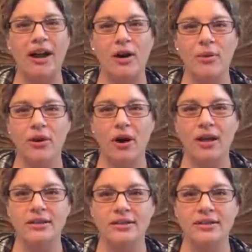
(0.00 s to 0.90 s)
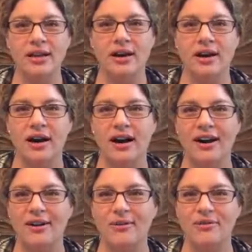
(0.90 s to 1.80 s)
our thoughts,
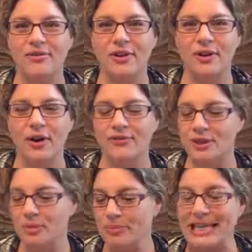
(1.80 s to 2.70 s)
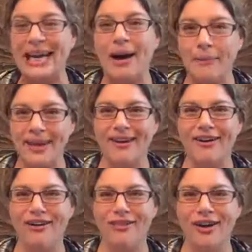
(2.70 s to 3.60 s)
very often becoming
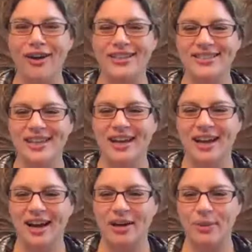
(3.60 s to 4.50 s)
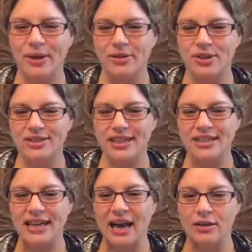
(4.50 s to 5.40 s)
our thoughts, rather just
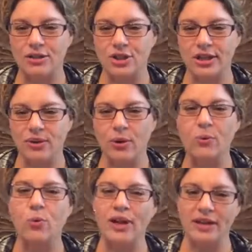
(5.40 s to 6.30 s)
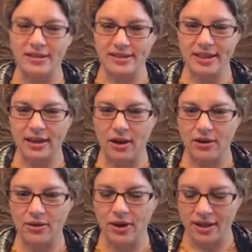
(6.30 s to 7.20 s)
acknowledging or witnessing
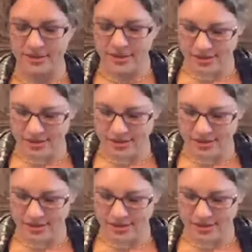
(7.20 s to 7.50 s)
our thoughts.